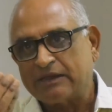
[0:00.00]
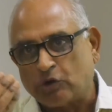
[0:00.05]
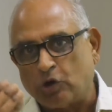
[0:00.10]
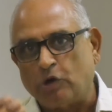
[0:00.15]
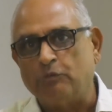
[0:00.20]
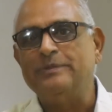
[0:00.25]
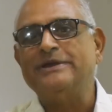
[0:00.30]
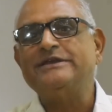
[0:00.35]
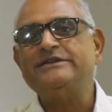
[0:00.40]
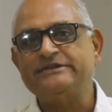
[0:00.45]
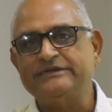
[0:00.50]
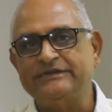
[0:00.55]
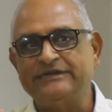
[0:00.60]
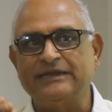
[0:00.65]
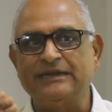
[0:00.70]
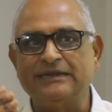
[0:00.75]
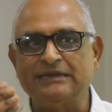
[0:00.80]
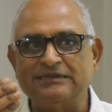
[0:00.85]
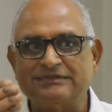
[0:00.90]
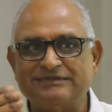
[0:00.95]

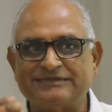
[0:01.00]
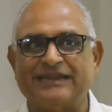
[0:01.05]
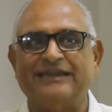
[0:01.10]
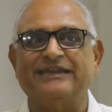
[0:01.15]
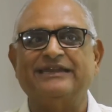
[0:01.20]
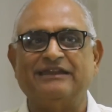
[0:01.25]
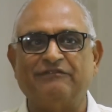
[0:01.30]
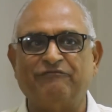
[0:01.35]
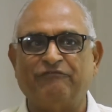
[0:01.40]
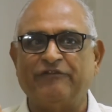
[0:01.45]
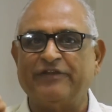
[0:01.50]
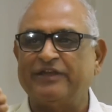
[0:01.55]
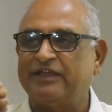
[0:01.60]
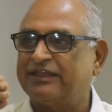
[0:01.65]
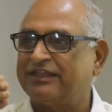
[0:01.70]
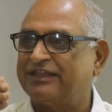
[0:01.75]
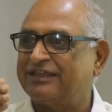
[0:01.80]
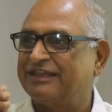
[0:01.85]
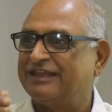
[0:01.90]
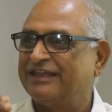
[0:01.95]
commercial,
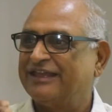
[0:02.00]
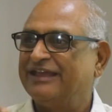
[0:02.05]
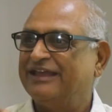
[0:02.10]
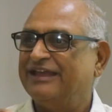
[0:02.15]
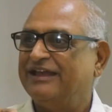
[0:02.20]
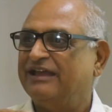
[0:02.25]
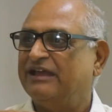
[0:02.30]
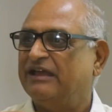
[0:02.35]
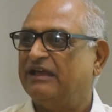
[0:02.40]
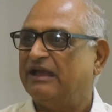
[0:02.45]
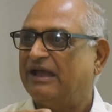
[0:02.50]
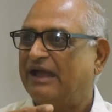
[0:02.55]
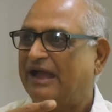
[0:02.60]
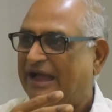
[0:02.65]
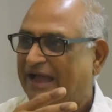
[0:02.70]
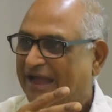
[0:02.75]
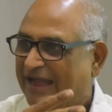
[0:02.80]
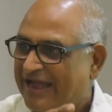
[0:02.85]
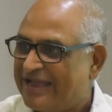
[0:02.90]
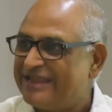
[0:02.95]
scientific, uh,
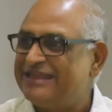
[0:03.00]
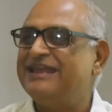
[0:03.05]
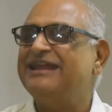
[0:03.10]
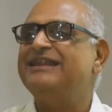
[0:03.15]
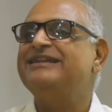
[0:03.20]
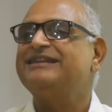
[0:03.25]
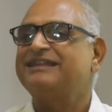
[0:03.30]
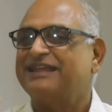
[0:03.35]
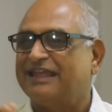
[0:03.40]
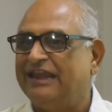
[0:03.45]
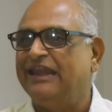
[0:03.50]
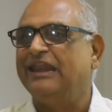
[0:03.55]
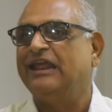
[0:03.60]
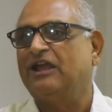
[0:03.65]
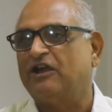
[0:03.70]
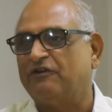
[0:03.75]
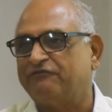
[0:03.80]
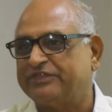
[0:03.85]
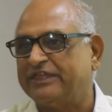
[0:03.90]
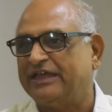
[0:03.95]
high-end
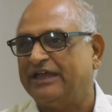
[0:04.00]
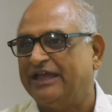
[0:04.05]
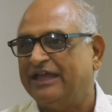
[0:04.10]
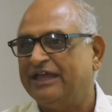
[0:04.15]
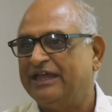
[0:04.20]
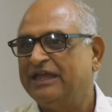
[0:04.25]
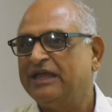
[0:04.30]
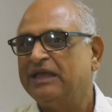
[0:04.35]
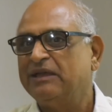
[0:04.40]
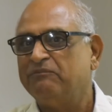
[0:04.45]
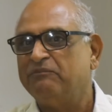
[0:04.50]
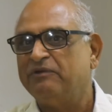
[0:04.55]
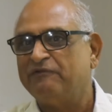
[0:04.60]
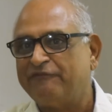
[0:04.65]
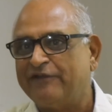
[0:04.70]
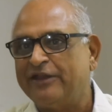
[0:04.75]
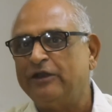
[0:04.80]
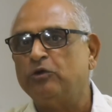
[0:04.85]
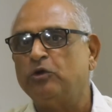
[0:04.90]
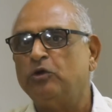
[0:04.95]
killing of the
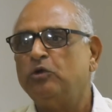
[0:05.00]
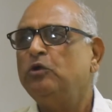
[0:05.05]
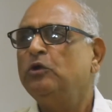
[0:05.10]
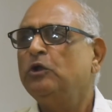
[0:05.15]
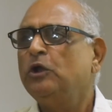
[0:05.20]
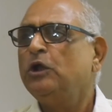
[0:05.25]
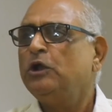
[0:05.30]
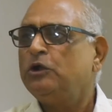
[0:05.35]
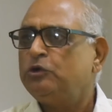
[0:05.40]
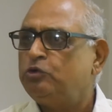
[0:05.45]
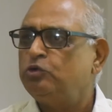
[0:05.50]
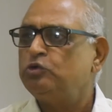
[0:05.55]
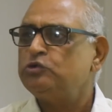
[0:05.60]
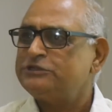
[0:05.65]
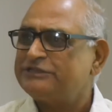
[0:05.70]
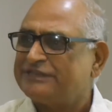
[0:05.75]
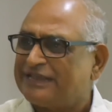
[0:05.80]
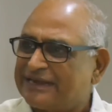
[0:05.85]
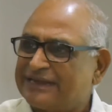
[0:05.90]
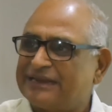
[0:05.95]
buffalo
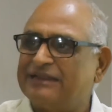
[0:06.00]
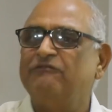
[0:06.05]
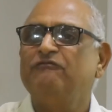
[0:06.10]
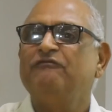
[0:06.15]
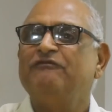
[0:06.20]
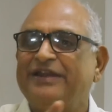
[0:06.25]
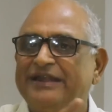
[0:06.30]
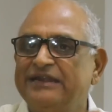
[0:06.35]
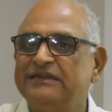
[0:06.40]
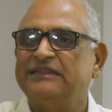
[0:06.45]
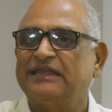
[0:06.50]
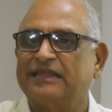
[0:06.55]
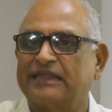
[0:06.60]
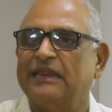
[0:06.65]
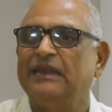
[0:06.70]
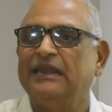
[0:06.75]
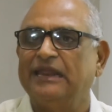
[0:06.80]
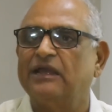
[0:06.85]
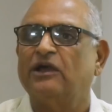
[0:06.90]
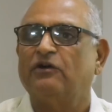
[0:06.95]
to circumvent the
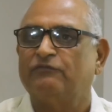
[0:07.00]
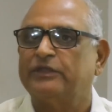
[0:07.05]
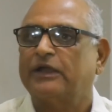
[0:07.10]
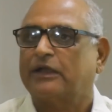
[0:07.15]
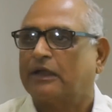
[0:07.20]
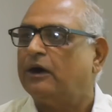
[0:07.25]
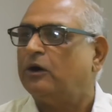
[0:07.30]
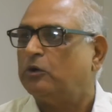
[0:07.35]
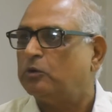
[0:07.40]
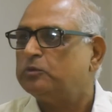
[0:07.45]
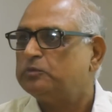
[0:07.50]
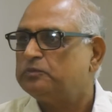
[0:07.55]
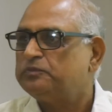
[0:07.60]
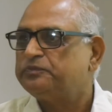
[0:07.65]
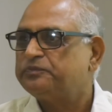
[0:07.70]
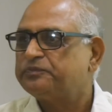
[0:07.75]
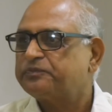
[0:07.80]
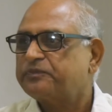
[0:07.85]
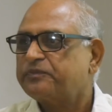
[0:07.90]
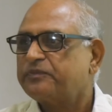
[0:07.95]
killing of the cow.
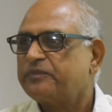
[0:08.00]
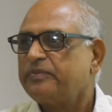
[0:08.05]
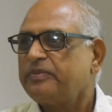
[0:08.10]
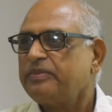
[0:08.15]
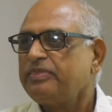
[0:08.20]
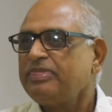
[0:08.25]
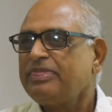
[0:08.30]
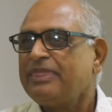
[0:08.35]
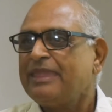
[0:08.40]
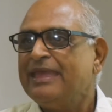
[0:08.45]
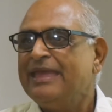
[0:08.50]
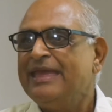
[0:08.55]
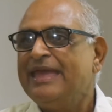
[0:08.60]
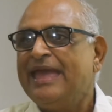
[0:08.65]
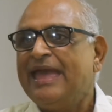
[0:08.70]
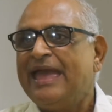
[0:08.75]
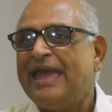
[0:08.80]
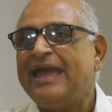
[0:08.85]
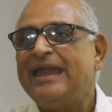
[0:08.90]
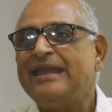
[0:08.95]

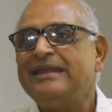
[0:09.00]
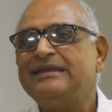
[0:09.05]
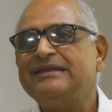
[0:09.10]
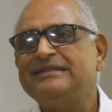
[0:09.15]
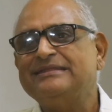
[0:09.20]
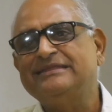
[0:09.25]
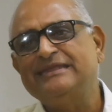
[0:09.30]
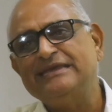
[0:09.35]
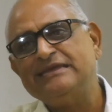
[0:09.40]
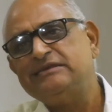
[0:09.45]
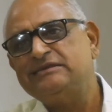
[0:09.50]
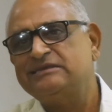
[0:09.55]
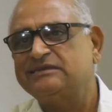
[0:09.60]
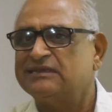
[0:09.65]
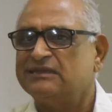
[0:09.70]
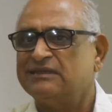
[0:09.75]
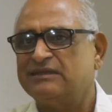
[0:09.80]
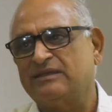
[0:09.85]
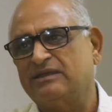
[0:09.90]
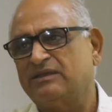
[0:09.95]
And
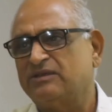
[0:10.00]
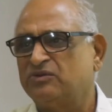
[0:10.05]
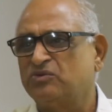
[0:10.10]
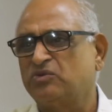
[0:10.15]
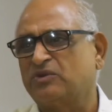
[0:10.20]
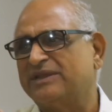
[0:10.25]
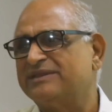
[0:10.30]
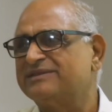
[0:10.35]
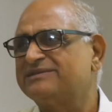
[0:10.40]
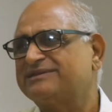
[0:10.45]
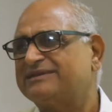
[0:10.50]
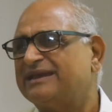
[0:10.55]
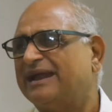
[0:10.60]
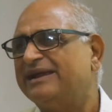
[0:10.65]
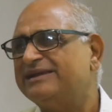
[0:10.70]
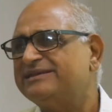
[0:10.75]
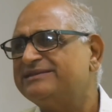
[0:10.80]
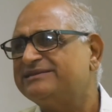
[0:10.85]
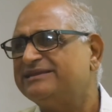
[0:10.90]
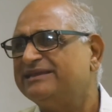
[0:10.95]
this uh, you can
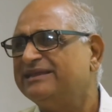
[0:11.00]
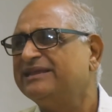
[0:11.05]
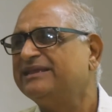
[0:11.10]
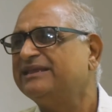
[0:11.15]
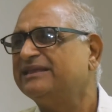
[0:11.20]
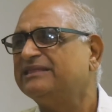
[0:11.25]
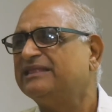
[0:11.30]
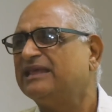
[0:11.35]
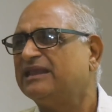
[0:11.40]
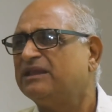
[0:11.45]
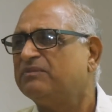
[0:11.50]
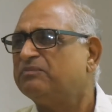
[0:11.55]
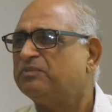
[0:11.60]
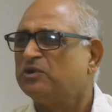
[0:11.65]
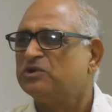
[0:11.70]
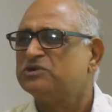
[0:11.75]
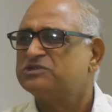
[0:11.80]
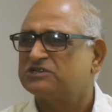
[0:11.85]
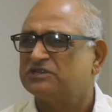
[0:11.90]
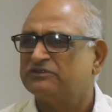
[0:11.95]
start seeing in the
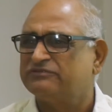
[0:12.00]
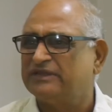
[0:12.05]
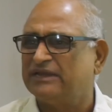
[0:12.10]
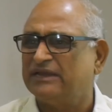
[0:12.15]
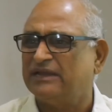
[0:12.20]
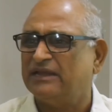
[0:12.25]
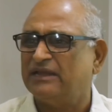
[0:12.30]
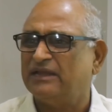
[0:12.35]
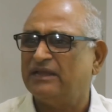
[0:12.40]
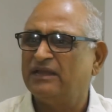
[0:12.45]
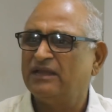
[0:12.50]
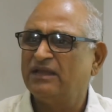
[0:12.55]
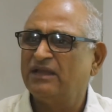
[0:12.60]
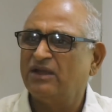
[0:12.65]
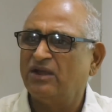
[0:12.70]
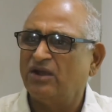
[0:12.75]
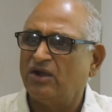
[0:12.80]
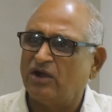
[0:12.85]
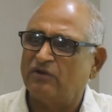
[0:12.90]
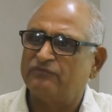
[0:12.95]
reports of the
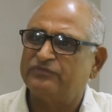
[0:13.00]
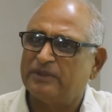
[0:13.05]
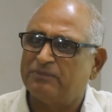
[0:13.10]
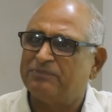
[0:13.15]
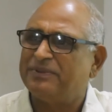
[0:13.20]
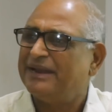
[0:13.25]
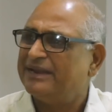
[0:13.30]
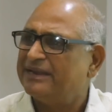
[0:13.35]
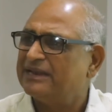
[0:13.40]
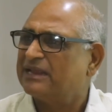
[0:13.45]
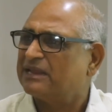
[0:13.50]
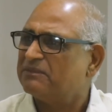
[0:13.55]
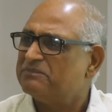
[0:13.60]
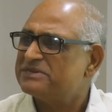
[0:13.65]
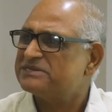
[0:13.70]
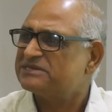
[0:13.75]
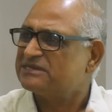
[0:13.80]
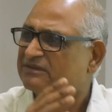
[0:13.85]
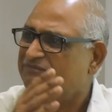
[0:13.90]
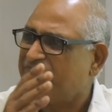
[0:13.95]
of the Planning
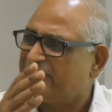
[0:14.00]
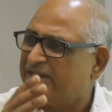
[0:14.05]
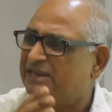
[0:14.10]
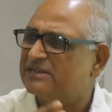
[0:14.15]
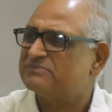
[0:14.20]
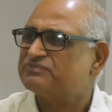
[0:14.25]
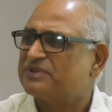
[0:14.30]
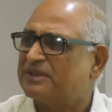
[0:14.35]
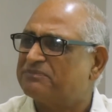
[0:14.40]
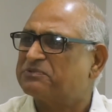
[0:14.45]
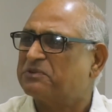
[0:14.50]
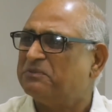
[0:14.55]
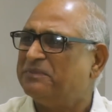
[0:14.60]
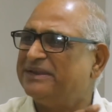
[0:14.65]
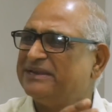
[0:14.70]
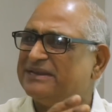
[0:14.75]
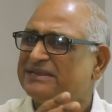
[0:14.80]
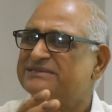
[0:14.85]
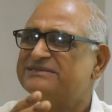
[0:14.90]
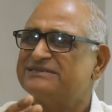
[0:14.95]
Commission, various
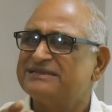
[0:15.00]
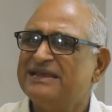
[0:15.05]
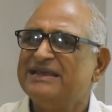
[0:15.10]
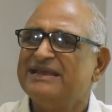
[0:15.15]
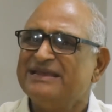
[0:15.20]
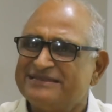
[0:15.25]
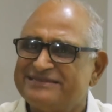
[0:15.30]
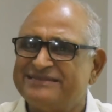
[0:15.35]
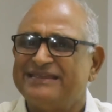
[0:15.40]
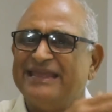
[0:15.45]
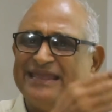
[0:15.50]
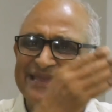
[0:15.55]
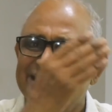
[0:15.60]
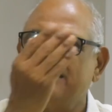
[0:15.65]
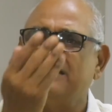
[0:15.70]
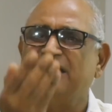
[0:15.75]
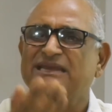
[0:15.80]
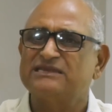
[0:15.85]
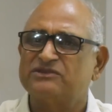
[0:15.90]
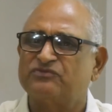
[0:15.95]
subcommittees,
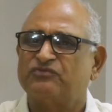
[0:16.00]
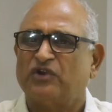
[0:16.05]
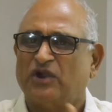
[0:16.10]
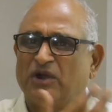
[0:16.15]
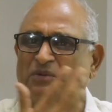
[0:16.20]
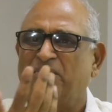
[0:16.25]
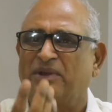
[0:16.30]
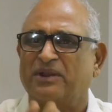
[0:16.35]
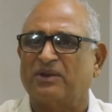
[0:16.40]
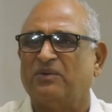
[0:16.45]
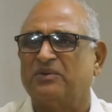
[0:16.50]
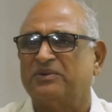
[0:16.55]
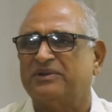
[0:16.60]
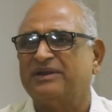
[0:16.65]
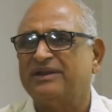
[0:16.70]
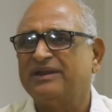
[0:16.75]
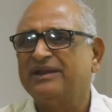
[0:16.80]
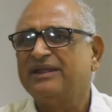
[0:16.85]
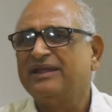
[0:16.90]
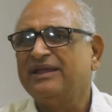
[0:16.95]
saying this from
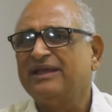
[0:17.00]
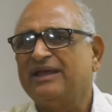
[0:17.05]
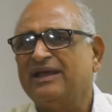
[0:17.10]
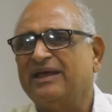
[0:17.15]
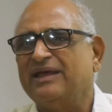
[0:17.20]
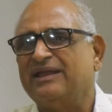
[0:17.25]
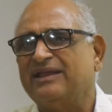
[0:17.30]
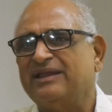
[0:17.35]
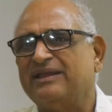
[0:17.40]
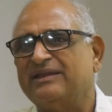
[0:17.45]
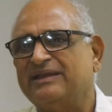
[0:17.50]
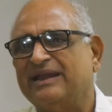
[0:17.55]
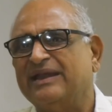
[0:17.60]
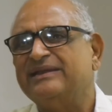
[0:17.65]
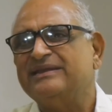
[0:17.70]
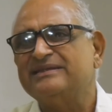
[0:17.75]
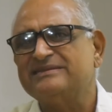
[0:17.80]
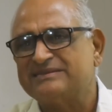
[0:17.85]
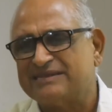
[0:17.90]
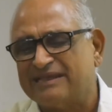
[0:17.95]
around uh,
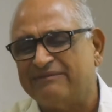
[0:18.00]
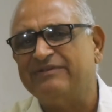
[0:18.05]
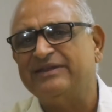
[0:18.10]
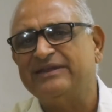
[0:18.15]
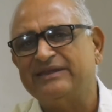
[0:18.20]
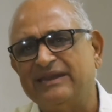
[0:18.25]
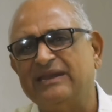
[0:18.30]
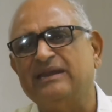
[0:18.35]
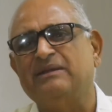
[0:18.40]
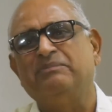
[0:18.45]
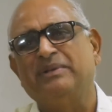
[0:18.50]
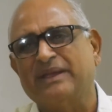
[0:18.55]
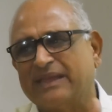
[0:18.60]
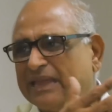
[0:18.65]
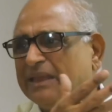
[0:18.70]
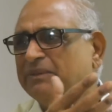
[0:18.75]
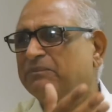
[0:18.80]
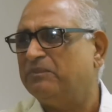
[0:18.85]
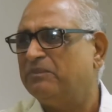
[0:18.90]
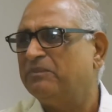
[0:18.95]
nineteen seventy. It
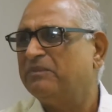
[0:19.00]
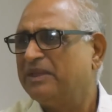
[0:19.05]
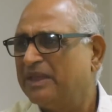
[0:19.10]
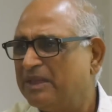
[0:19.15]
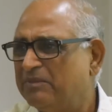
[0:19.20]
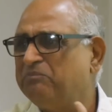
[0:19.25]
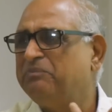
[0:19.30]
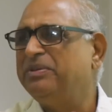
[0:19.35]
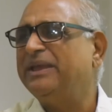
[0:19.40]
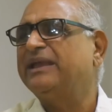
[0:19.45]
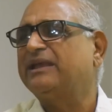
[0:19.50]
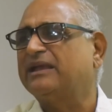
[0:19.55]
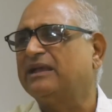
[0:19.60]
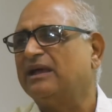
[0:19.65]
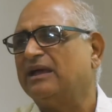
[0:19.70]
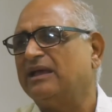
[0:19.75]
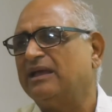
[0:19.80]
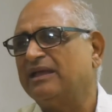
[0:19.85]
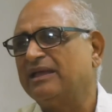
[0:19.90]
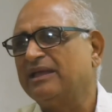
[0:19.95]
became big
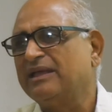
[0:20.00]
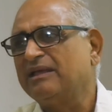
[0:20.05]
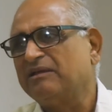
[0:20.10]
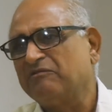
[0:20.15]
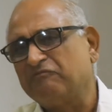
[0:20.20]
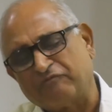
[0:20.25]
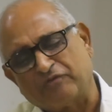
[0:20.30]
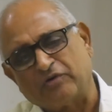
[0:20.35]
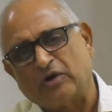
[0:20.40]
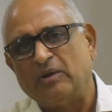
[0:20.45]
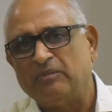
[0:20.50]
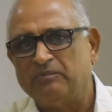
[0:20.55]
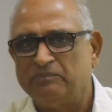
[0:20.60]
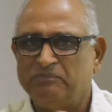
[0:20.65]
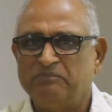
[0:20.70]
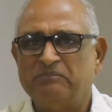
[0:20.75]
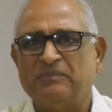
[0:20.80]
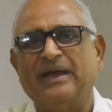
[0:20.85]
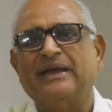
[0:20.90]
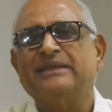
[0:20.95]
uh,
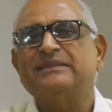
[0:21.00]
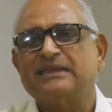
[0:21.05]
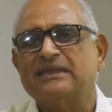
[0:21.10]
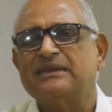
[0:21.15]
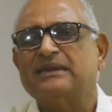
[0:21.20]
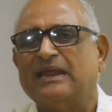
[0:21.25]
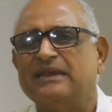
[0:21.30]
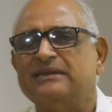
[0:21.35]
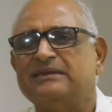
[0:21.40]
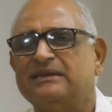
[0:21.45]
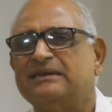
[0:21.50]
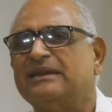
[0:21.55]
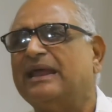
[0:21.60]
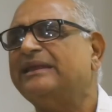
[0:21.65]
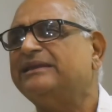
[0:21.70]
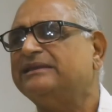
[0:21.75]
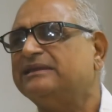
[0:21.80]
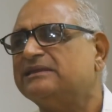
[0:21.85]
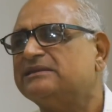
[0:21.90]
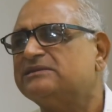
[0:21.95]
from, I think, nineteen
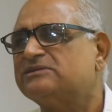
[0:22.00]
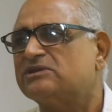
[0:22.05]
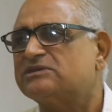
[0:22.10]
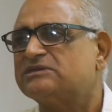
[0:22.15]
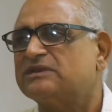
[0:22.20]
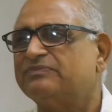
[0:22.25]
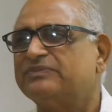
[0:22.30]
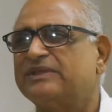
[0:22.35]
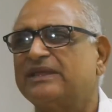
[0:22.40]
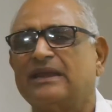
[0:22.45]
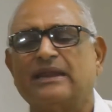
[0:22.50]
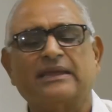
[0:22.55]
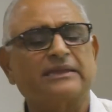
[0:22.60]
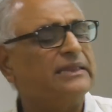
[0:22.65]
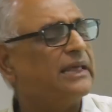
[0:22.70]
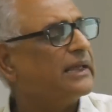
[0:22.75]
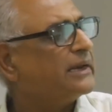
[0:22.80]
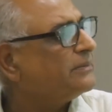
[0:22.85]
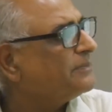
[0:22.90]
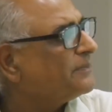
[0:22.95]
nineties or something
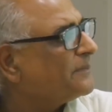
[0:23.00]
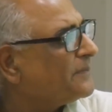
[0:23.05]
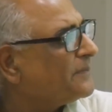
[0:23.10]
like that.